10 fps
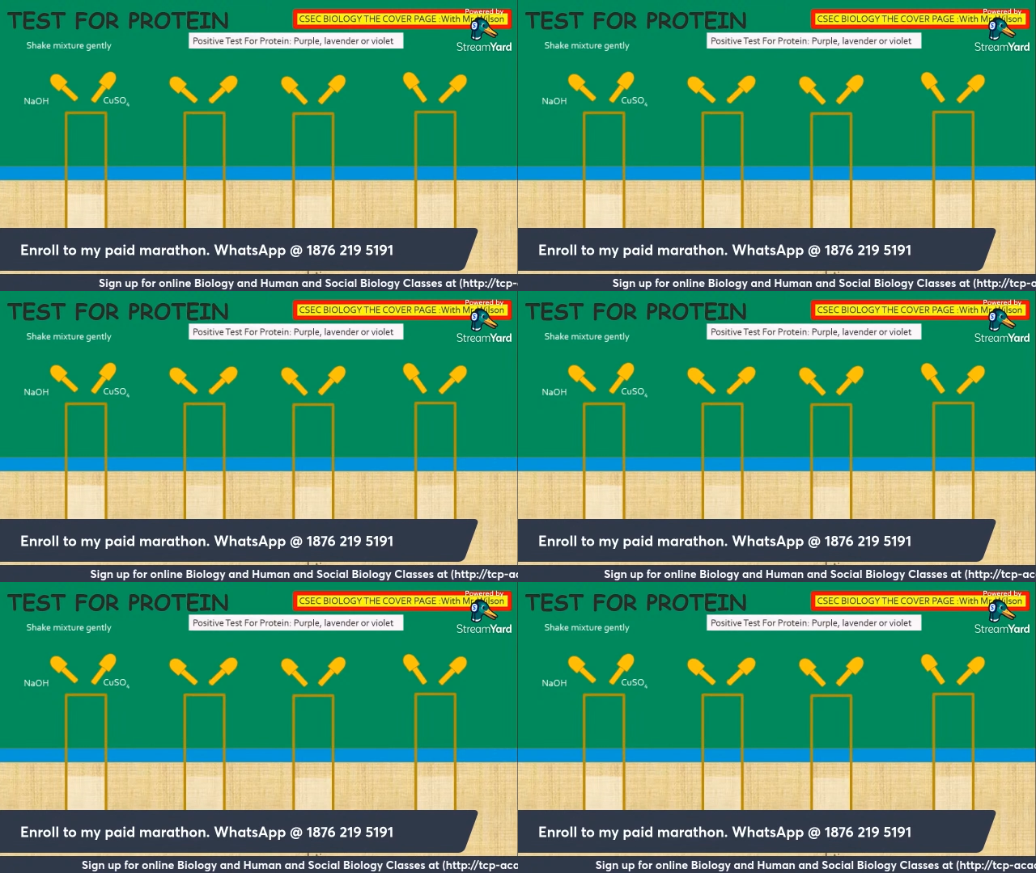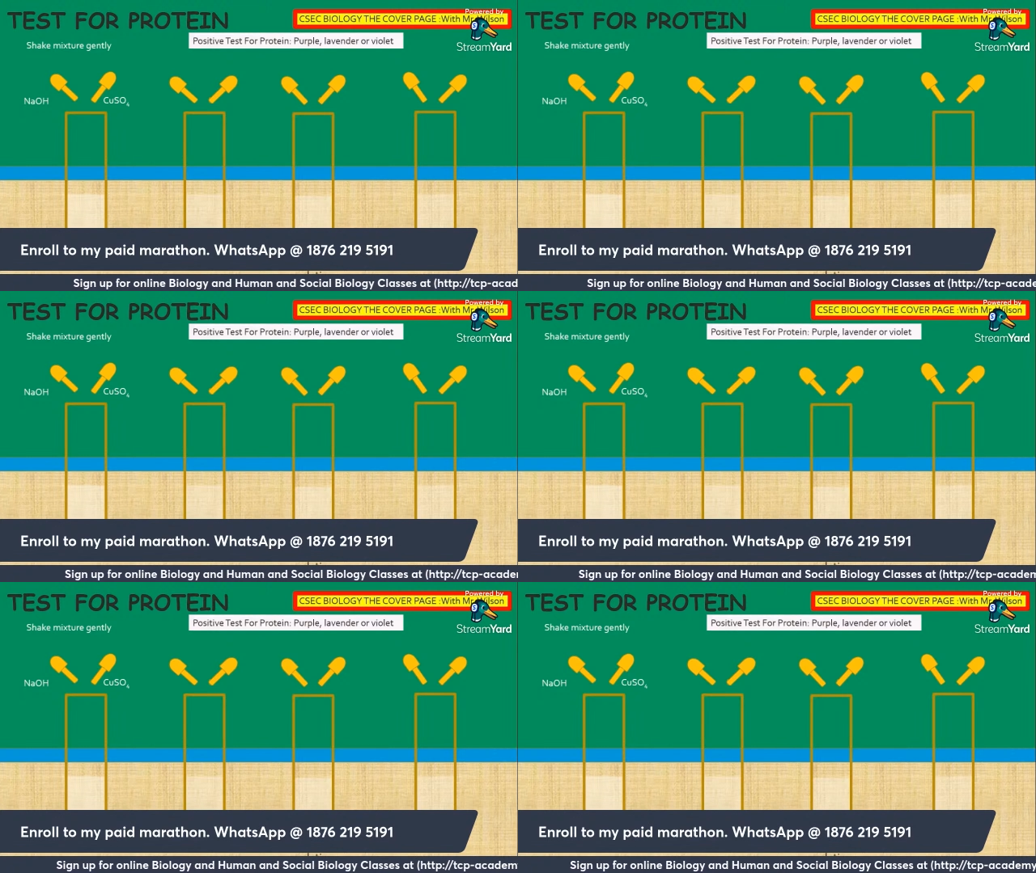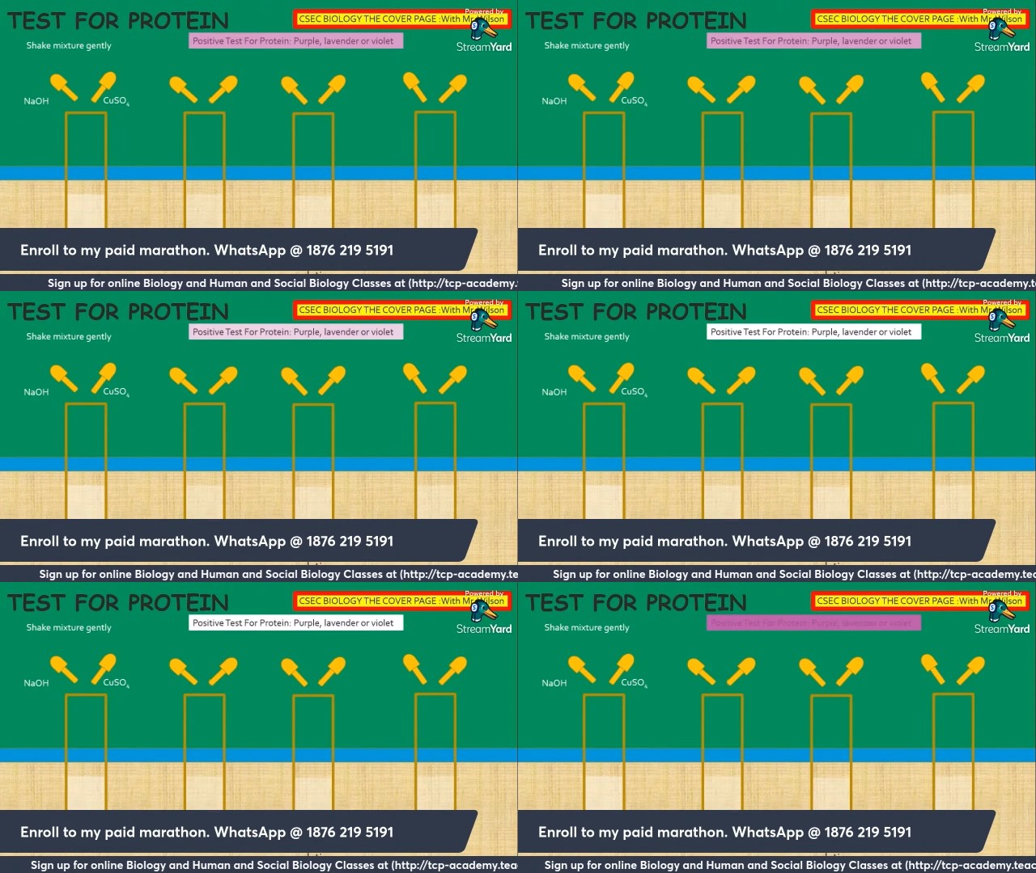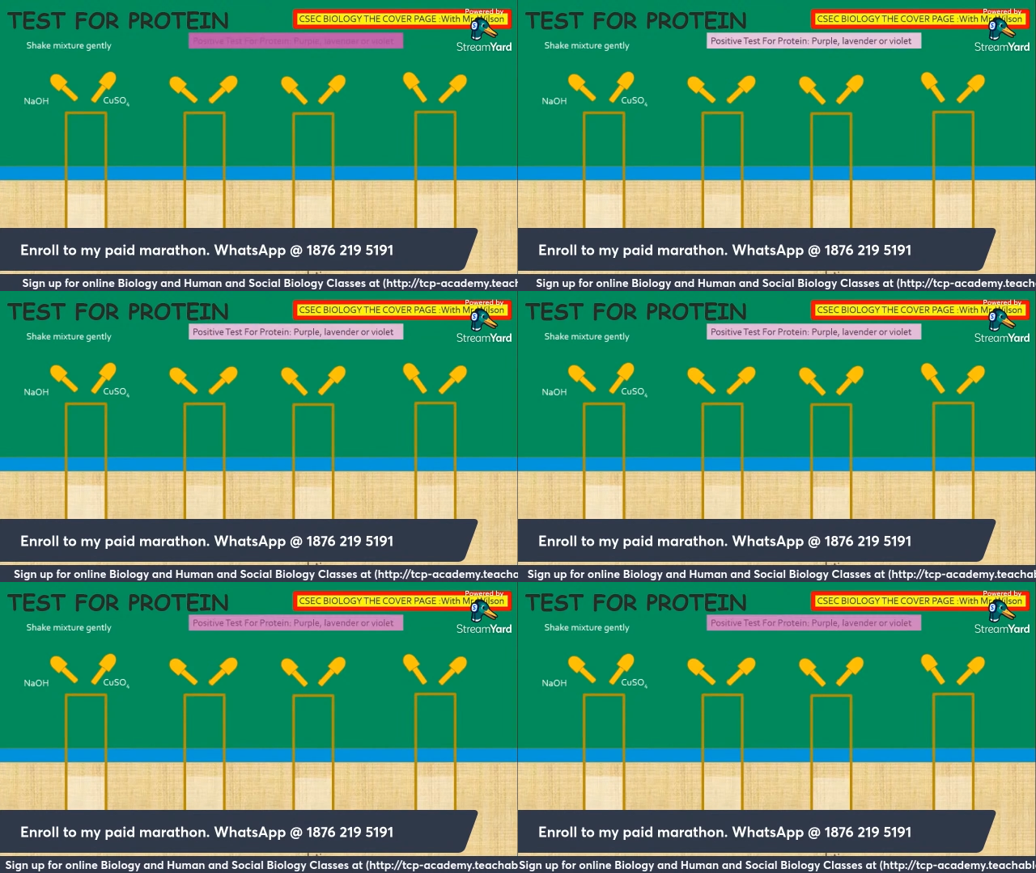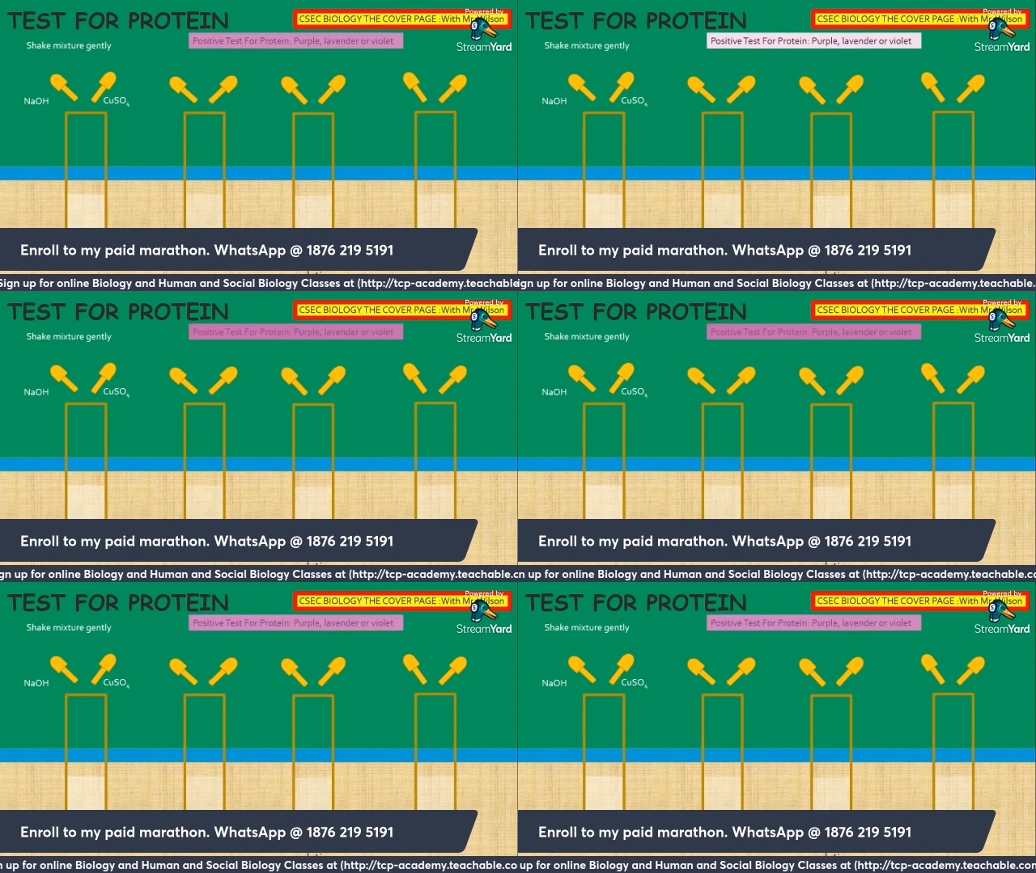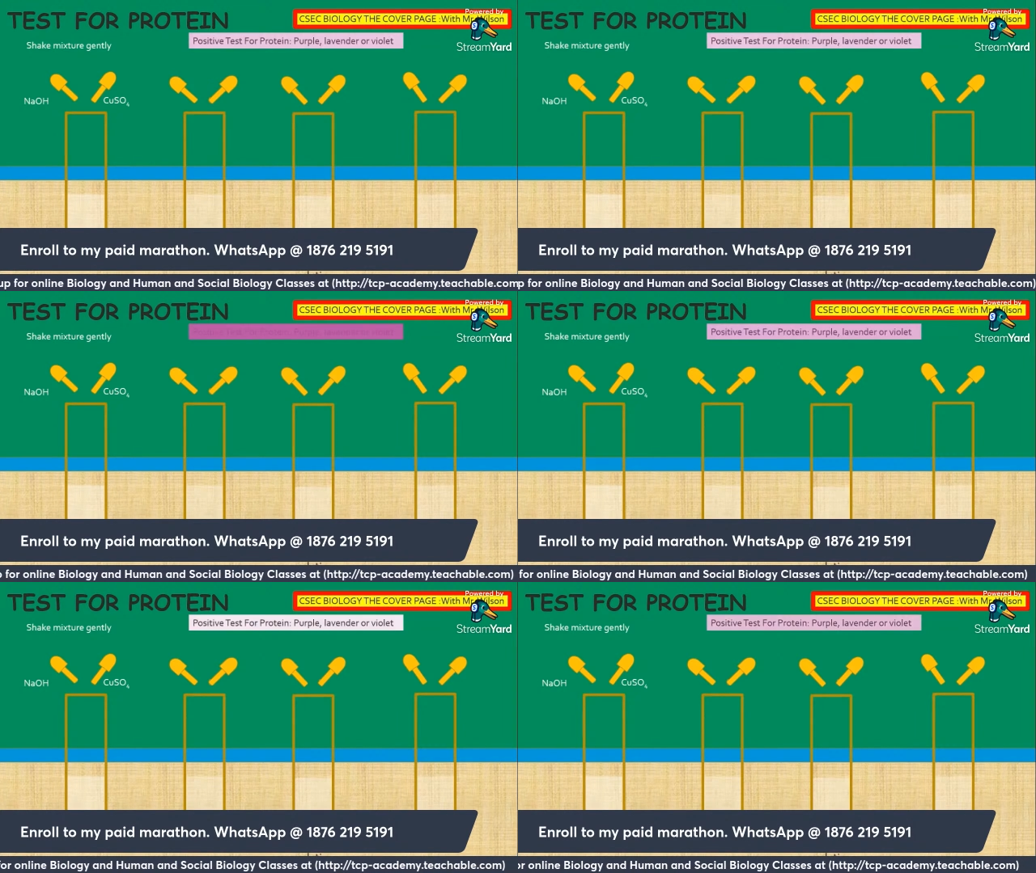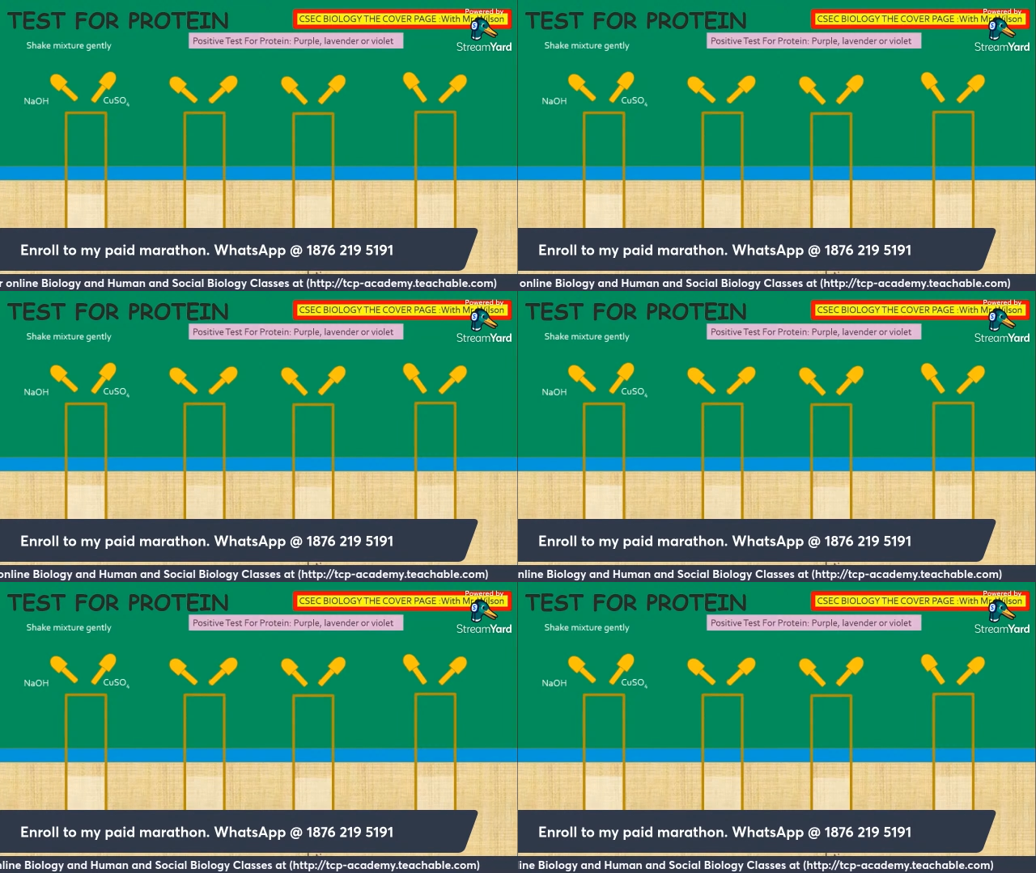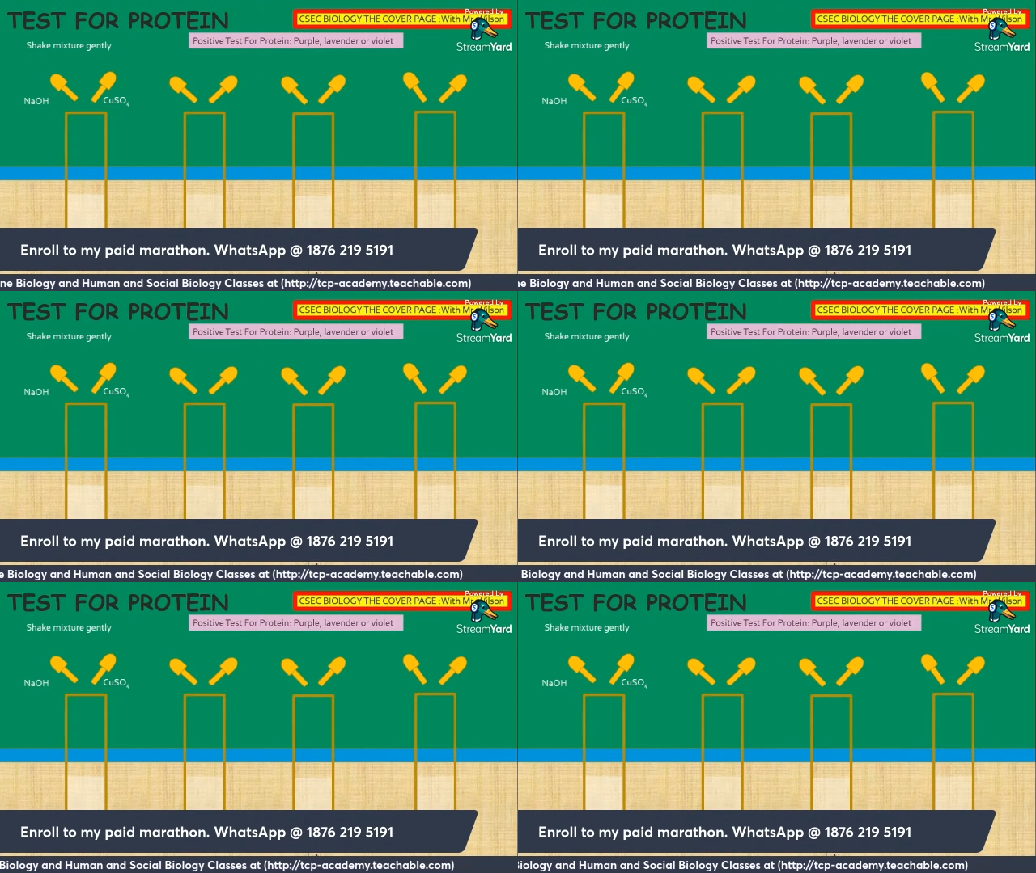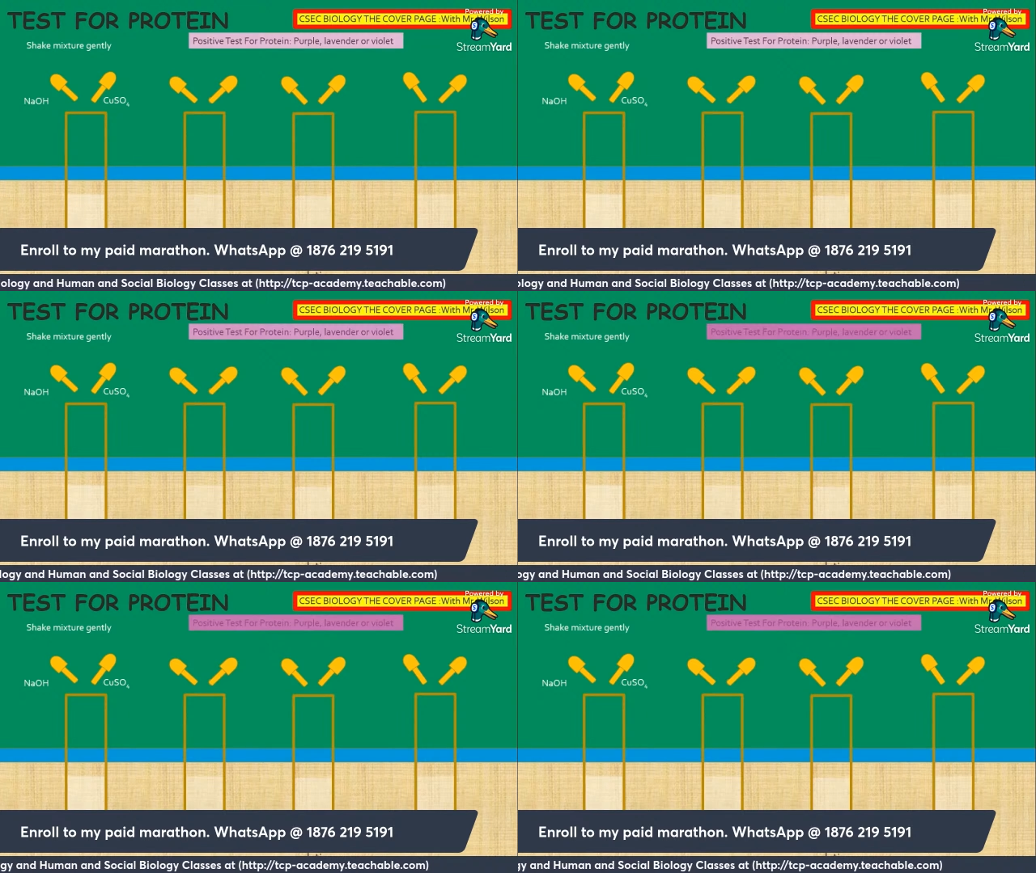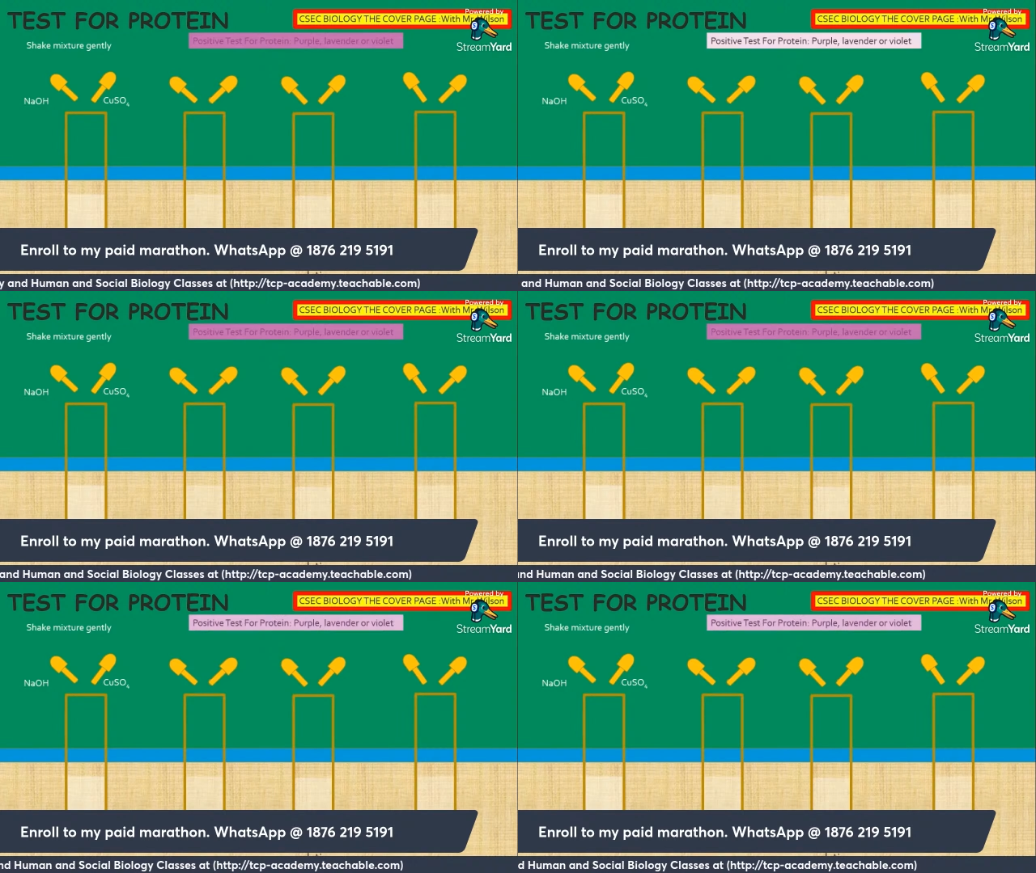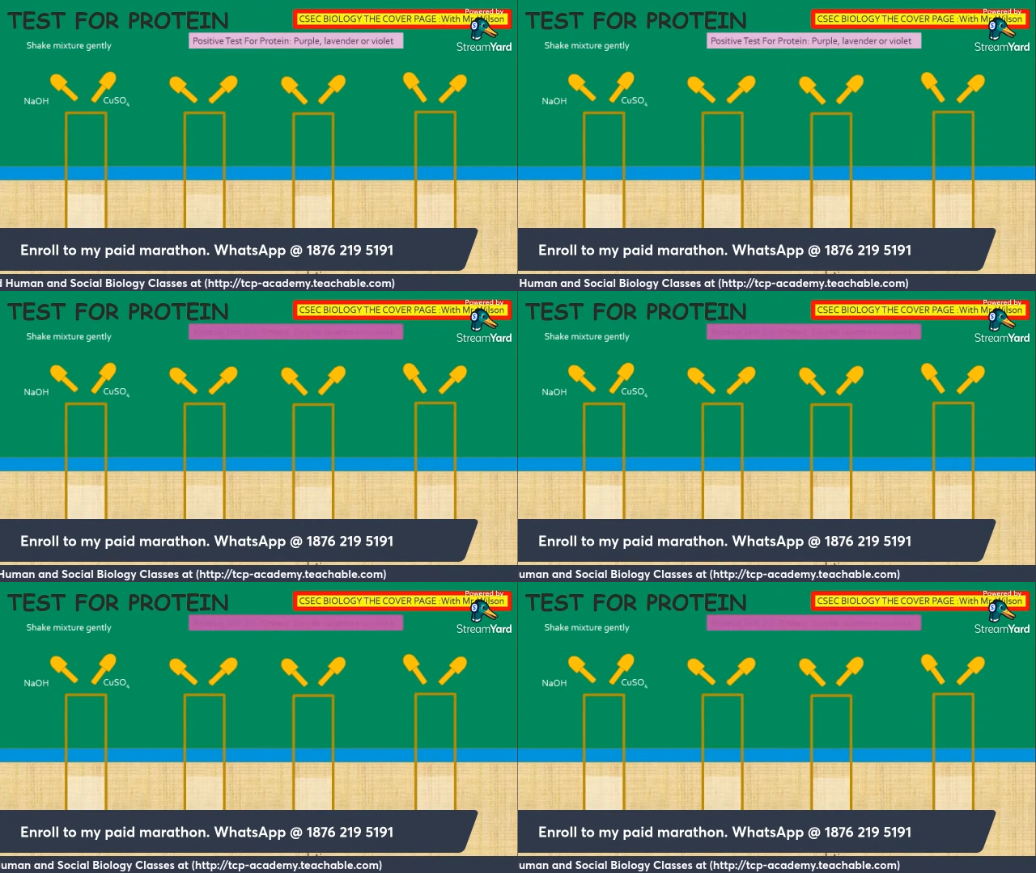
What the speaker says: (no speaker visible)